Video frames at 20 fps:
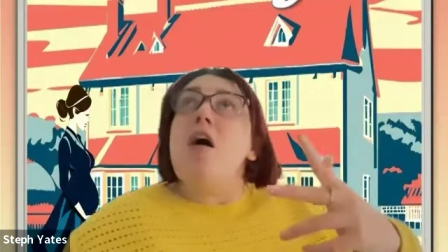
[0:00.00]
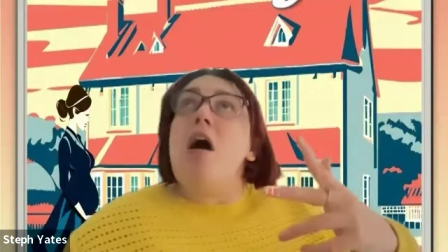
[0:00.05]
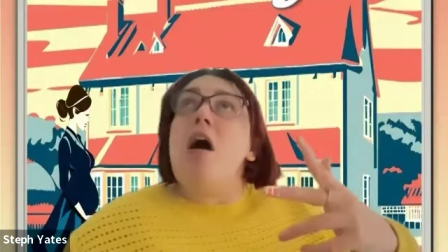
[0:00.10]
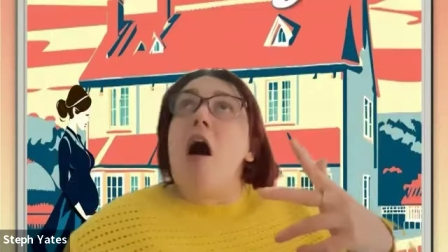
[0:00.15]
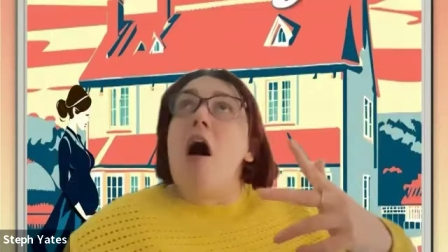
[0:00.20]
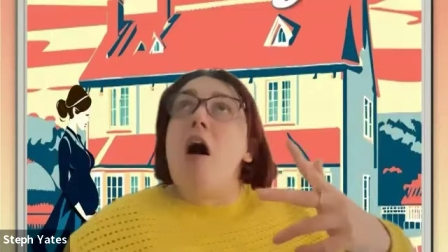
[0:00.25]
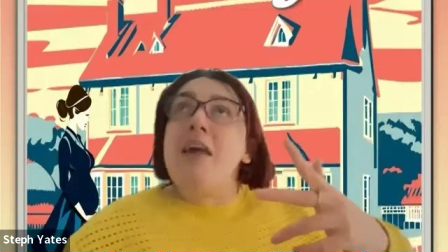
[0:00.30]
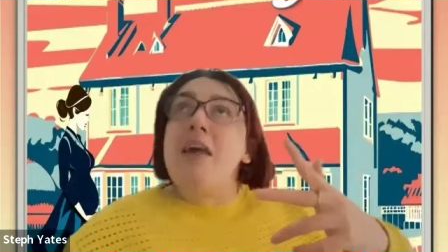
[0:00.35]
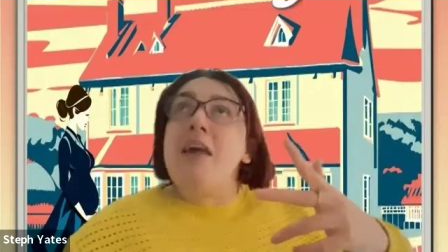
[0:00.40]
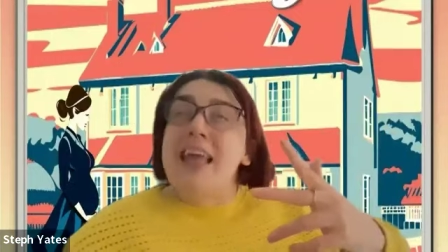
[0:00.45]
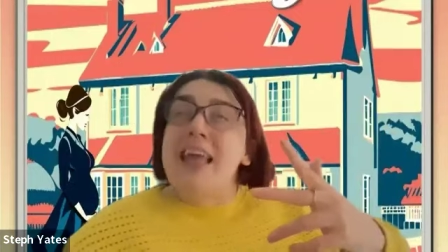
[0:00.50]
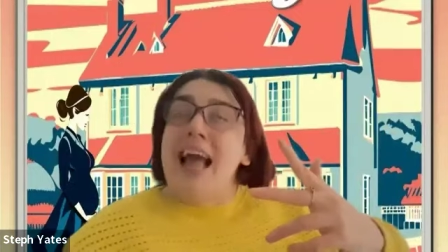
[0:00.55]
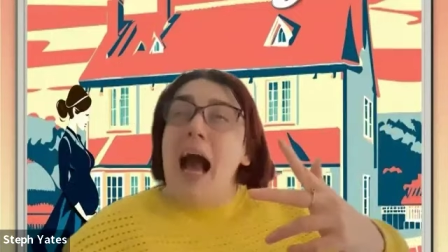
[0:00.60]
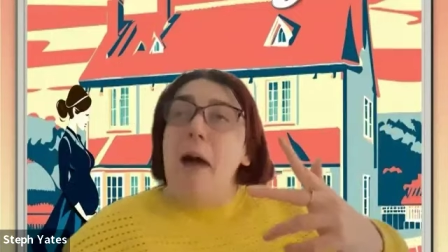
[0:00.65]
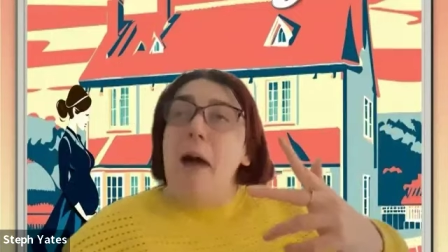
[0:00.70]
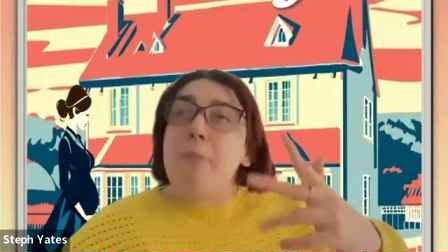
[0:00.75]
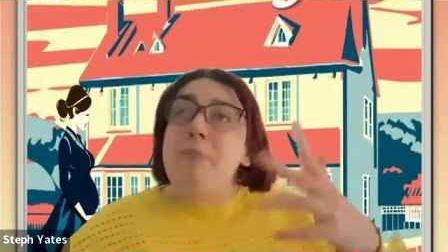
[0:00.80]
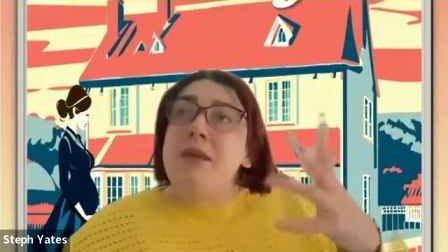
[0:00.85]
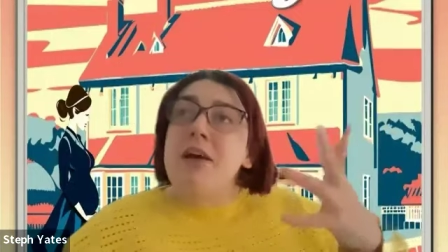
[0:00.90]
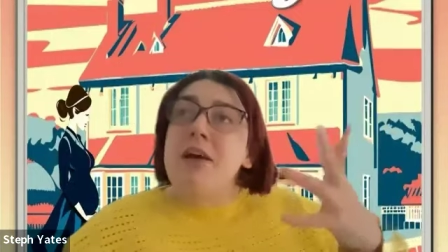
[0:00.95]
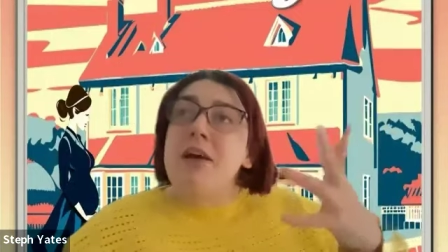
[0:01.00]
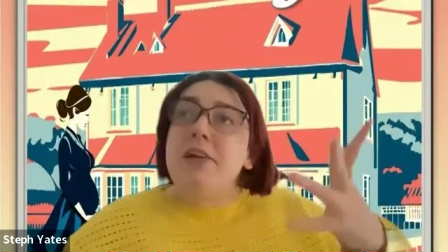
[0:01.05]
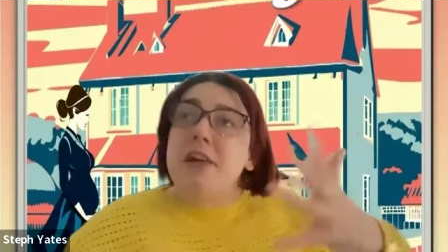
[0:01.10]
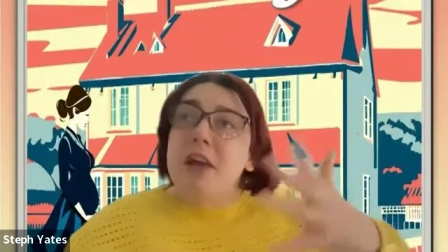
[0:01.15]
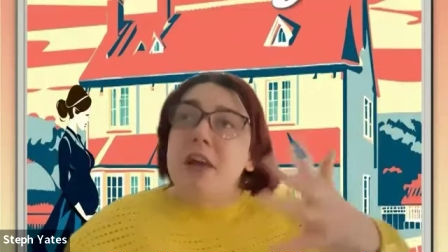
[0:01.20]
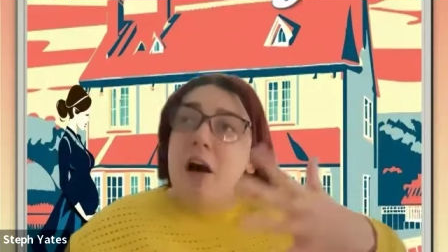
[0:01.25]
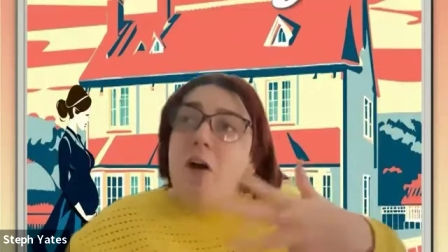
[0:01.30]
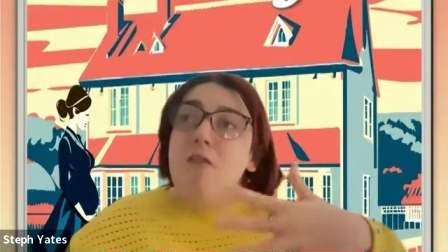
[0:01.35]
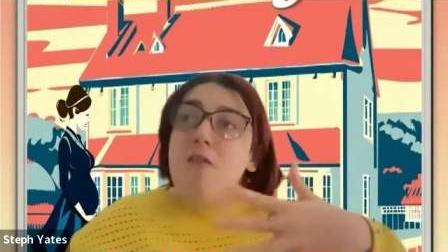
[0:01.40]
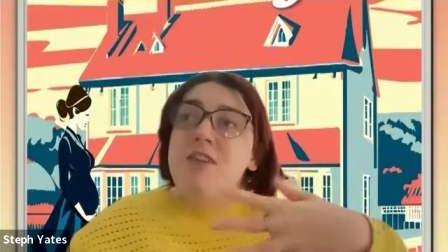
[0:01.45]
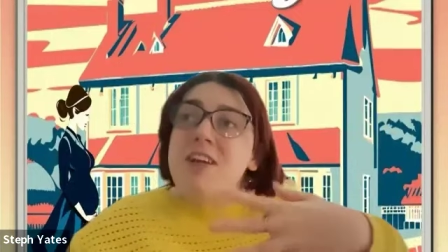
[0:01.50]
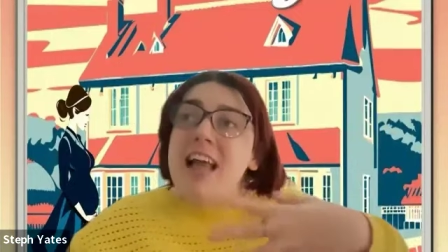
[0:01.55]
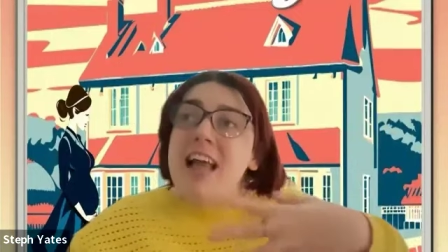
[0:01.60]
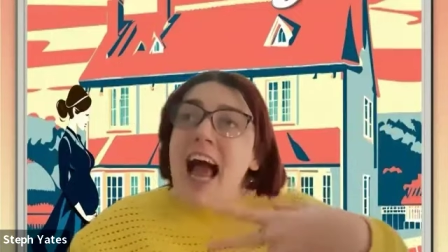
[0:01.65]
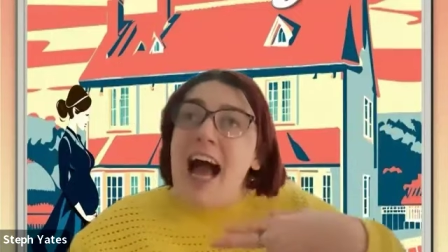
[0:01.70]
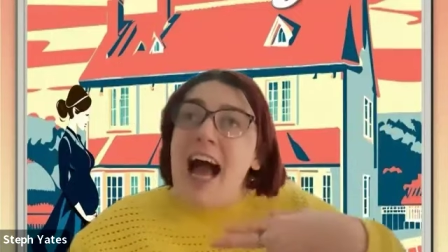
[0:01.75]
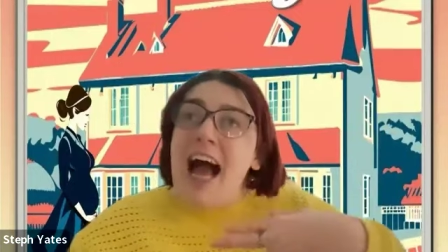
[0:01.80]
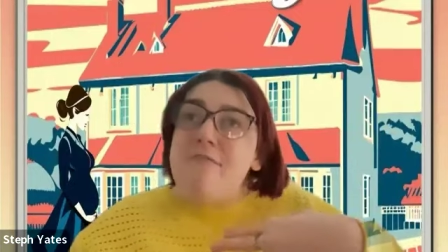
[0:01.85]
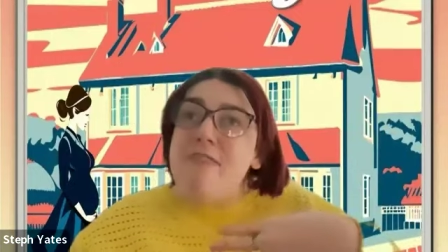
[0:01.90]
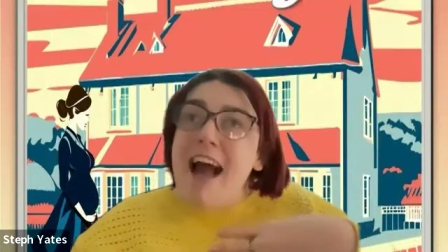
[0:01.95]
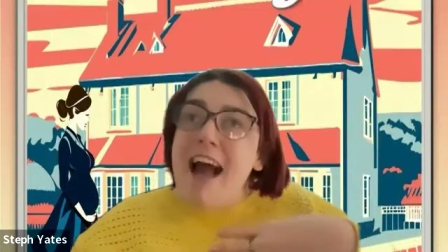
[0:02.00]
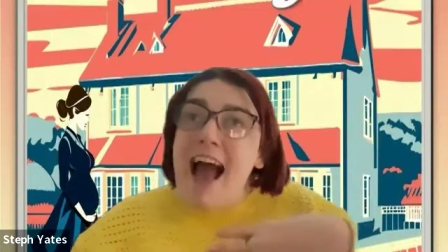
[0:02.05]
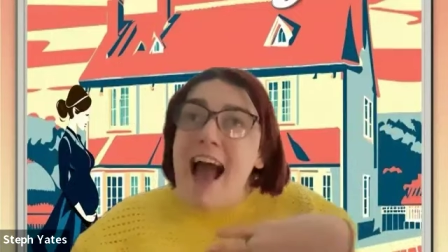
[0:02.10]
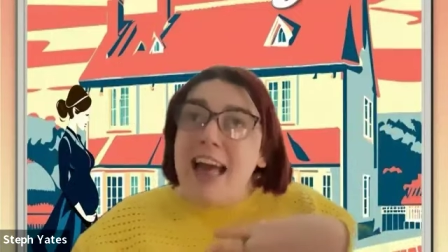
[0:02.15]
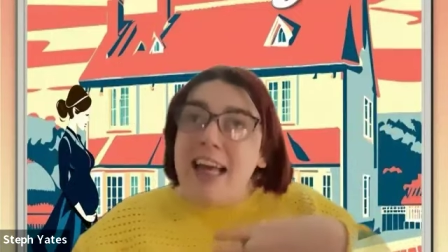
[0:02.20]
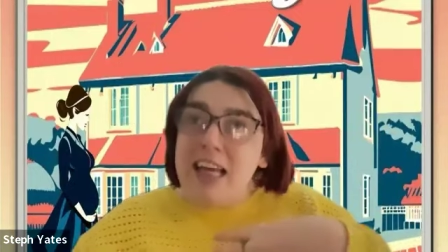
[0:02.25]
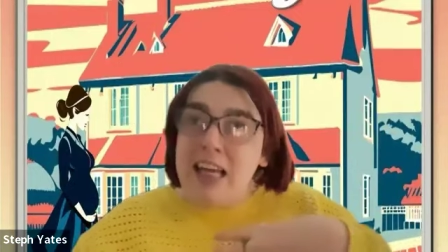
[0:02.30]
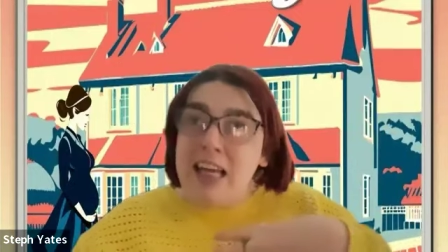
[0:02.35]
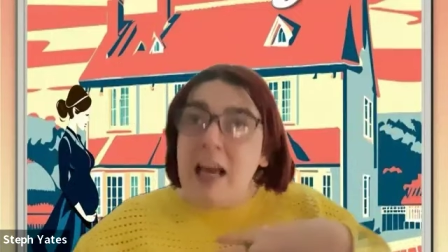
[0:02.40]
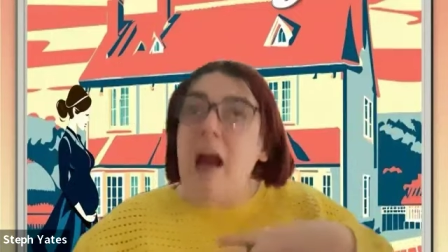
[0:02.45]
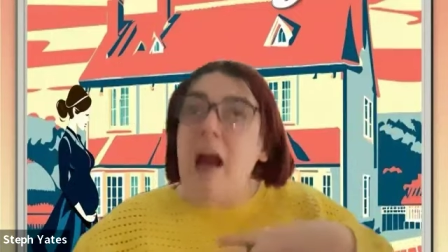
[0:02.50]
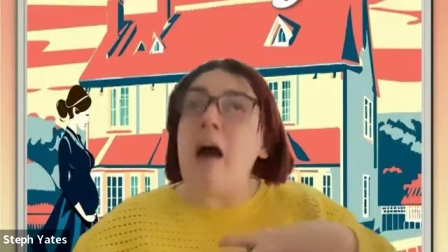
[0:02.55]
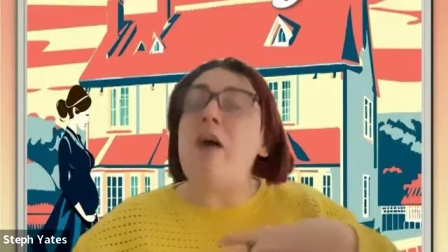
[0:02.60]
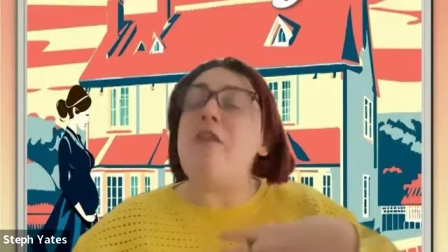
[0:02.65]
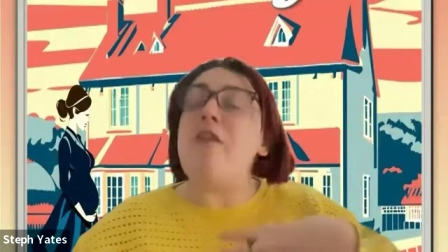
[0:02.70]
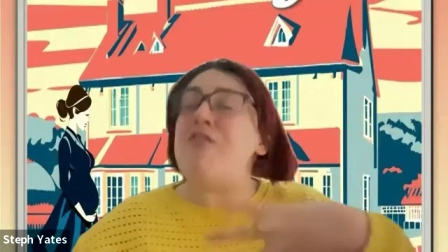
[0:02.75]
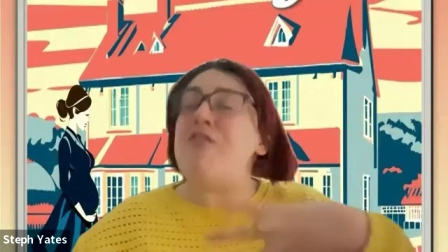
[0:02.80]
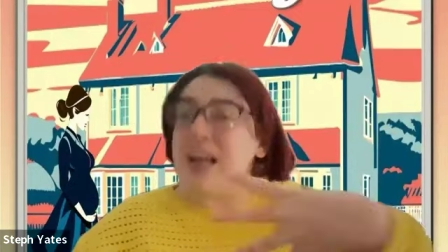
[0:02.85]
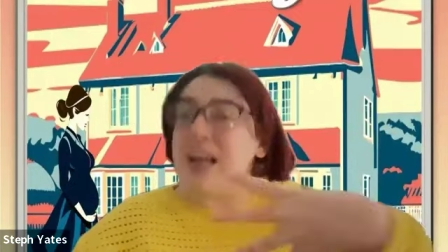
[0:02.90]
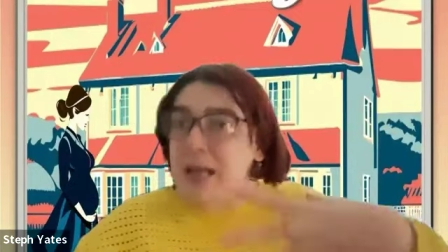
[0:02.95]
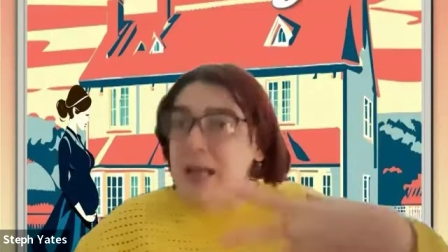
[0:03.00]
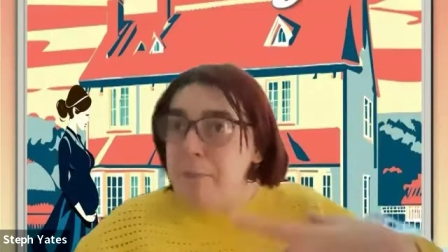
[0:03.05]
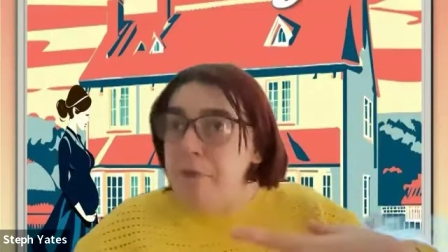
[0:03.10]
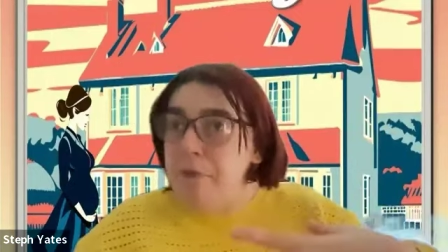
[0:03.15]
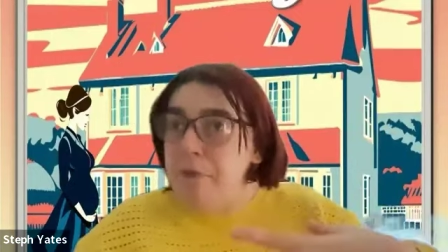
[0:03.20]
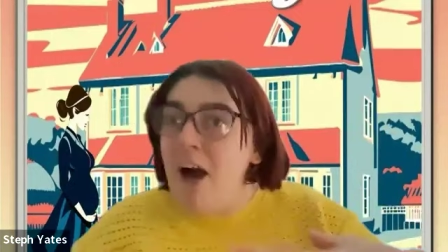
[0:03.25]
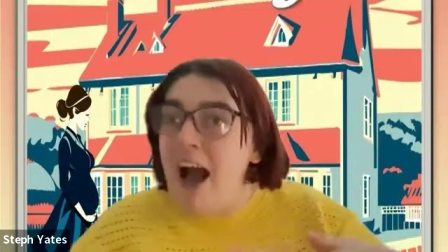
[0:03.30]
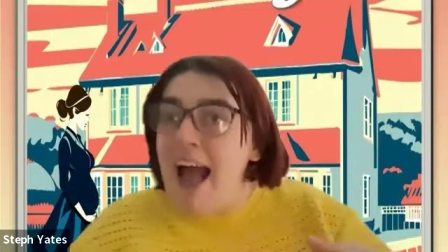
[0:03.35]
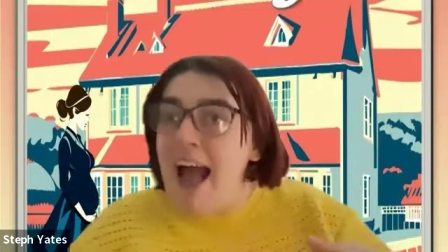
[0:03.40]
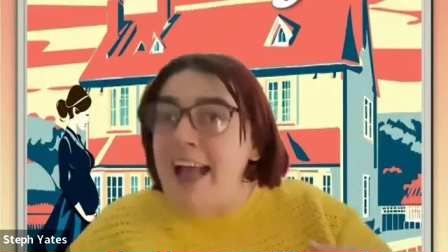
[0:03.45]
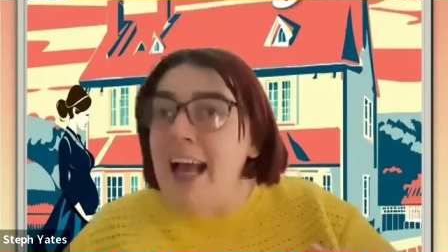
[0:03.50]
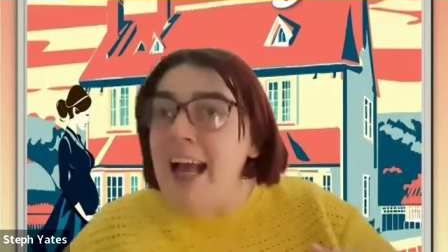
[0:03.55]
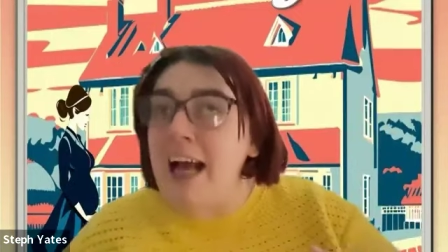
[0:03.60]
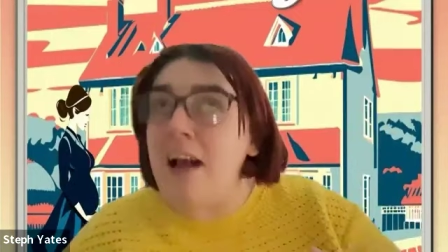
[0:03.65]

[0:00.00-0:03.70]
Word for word: uh, Sam, you, you're the director of this play,